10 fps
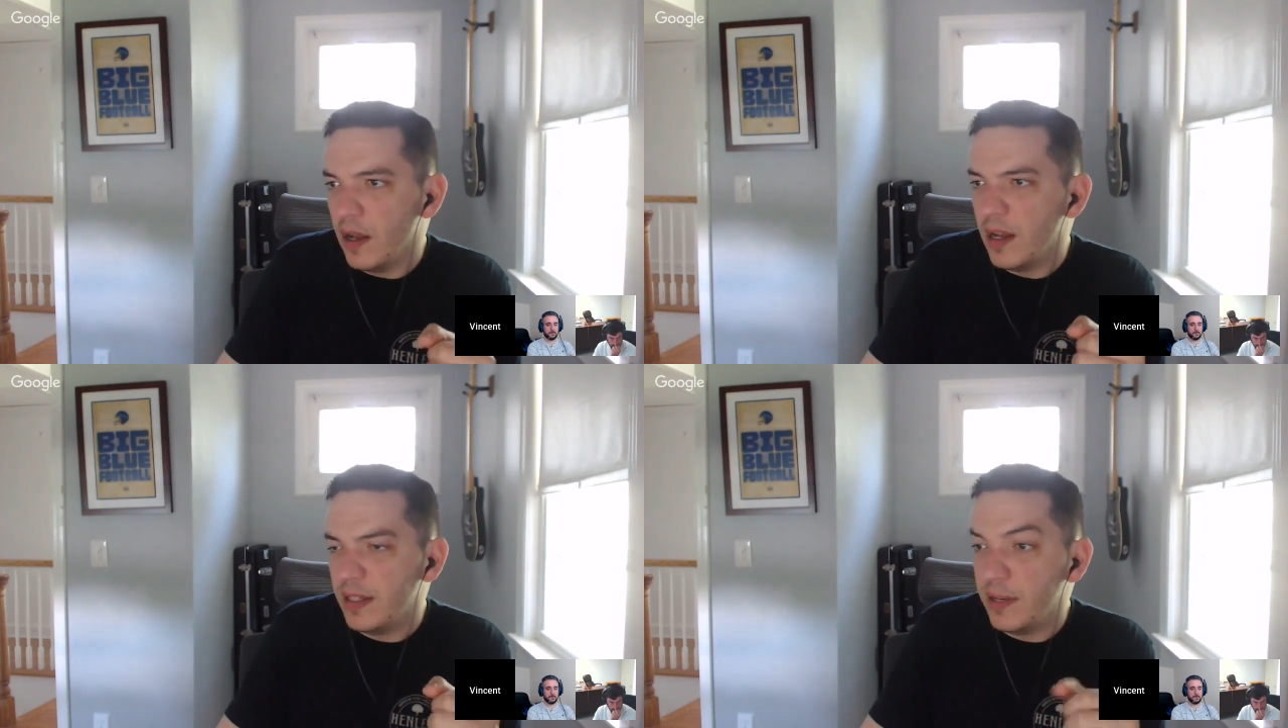
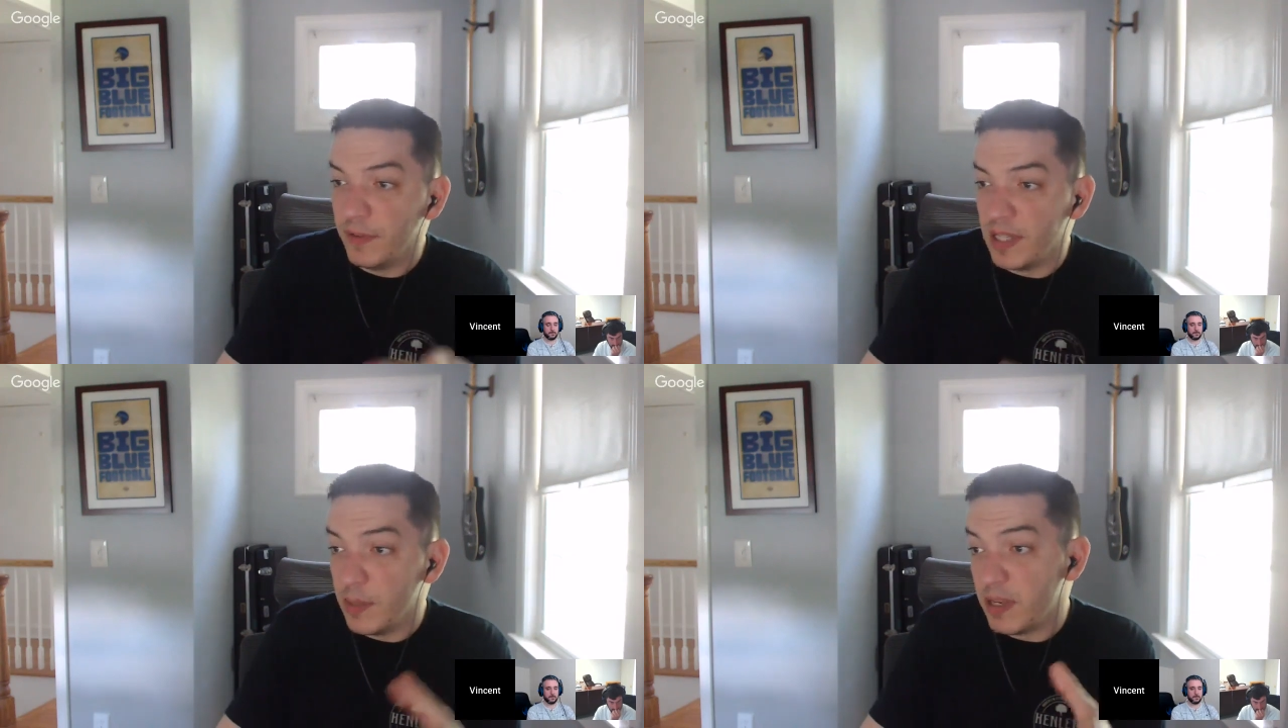
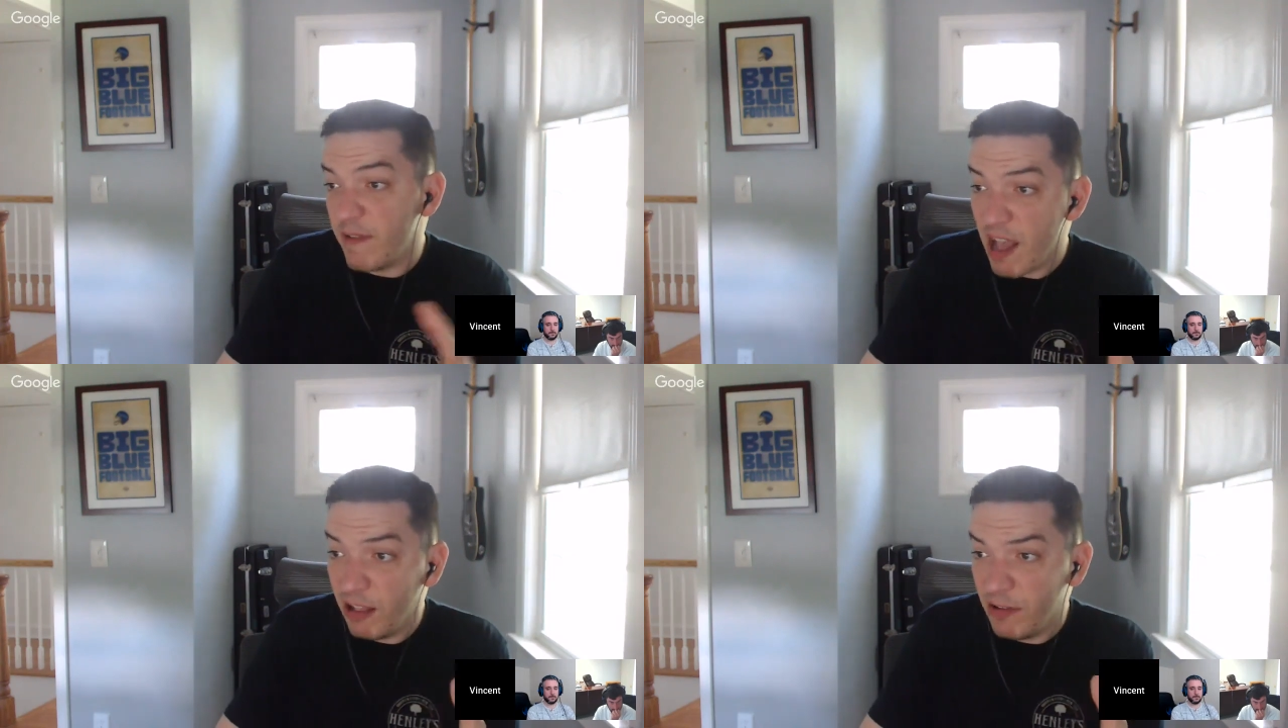Different types of
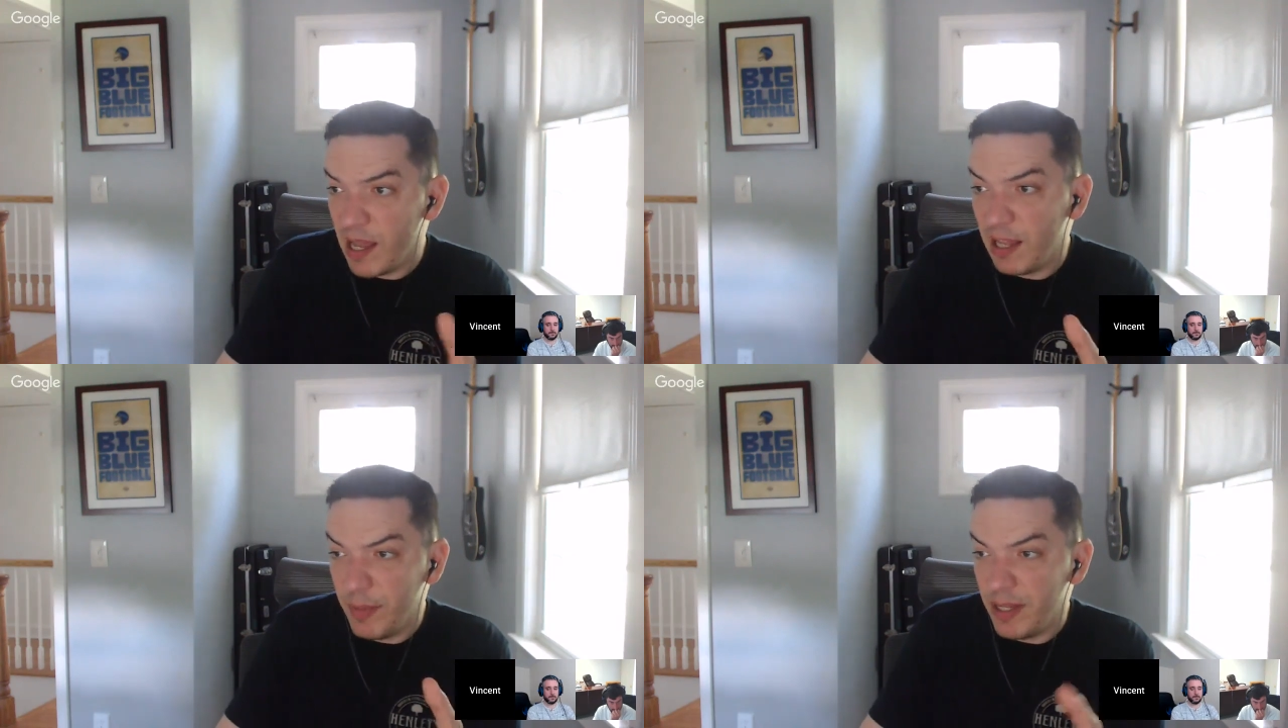
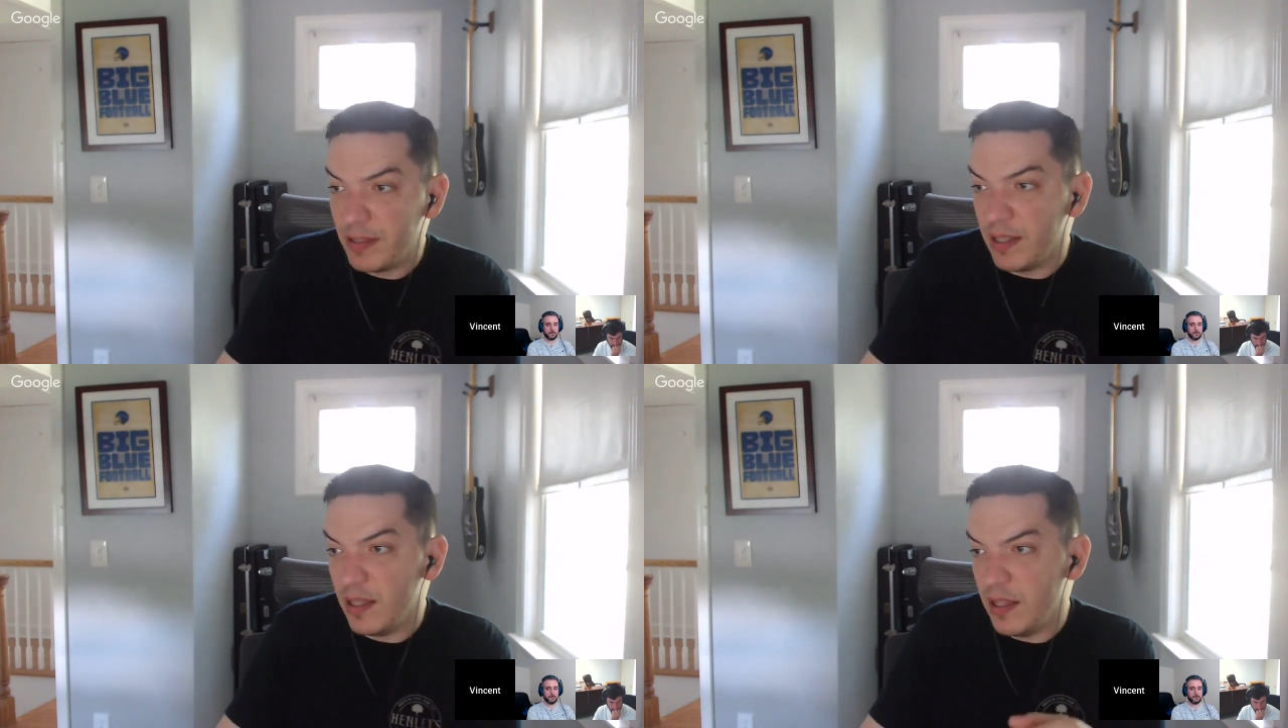
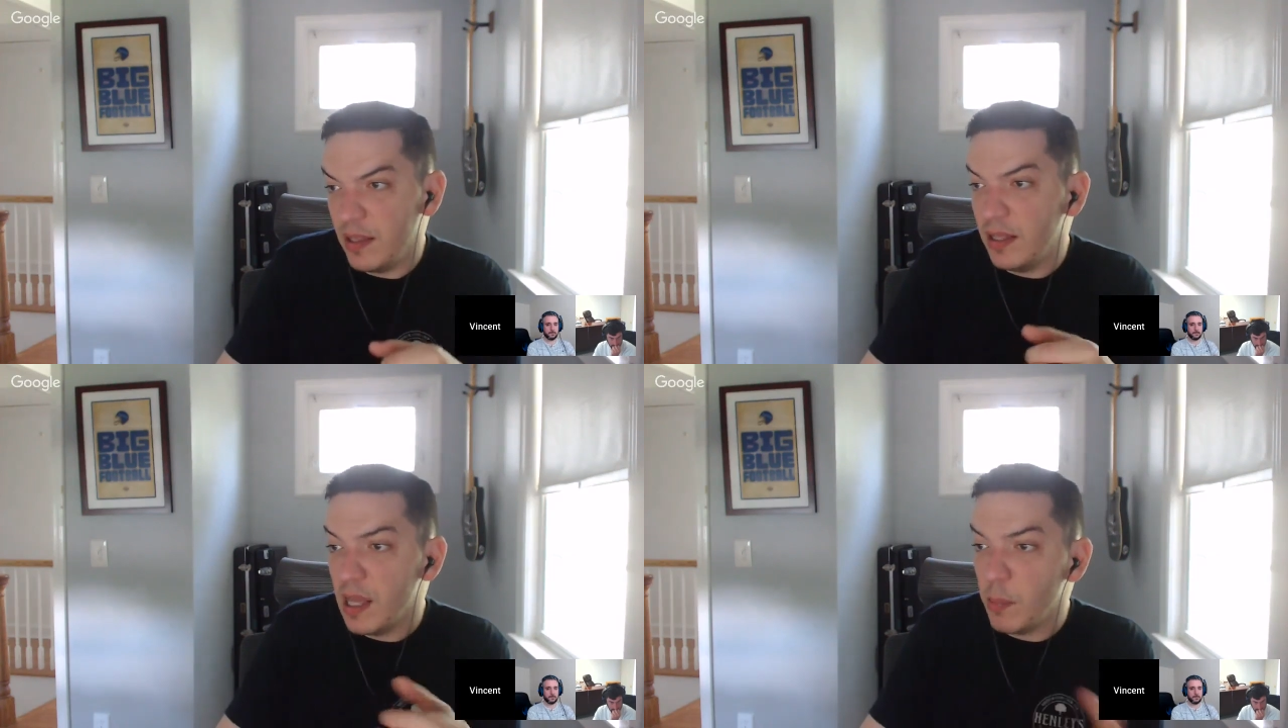elements and
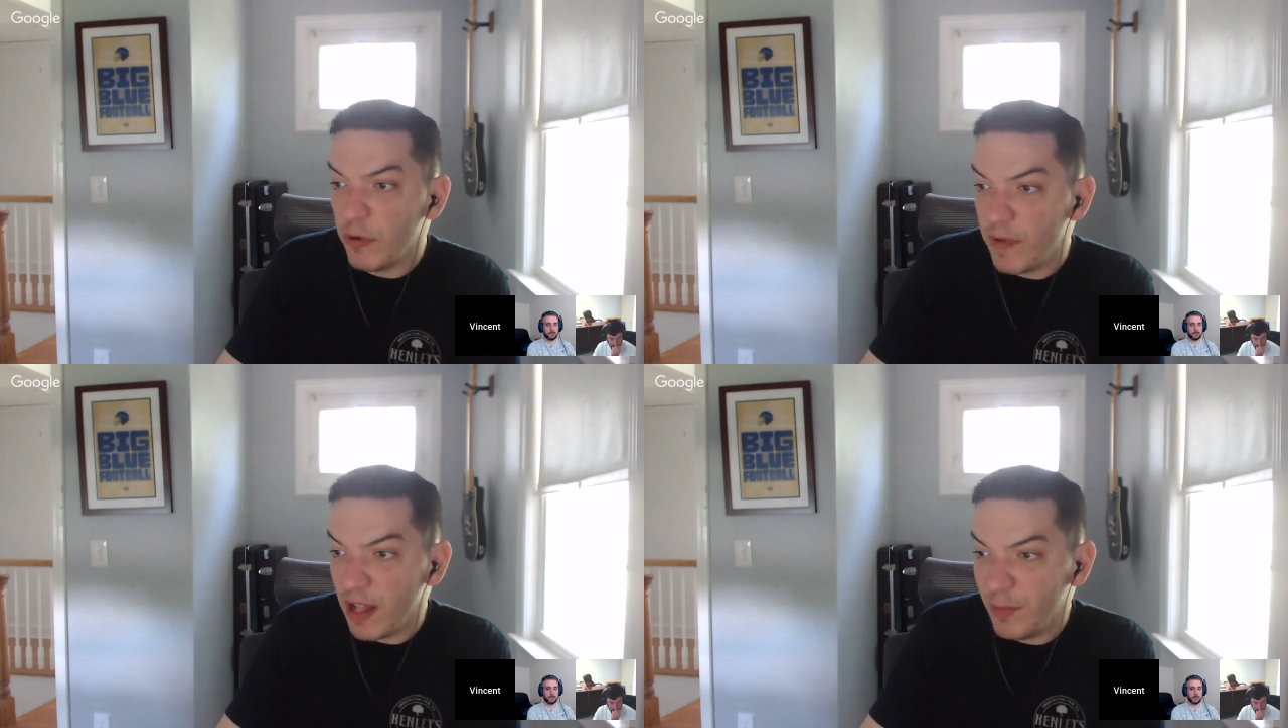the
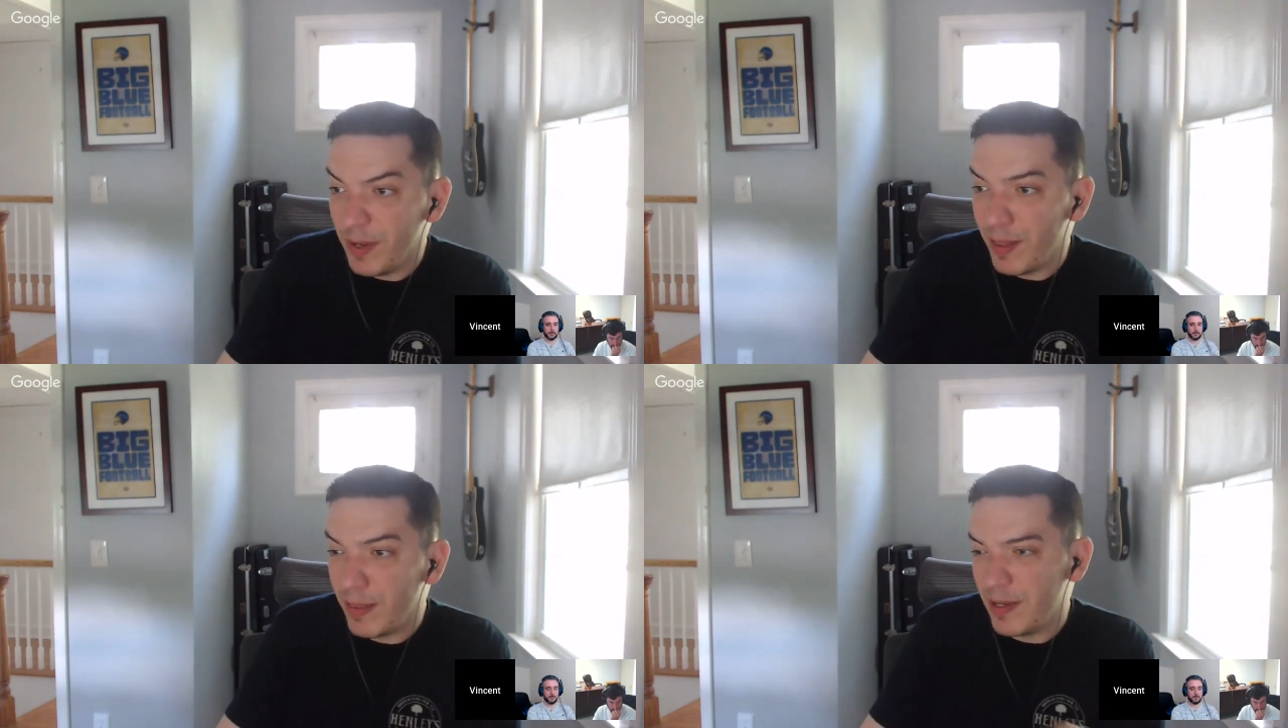number of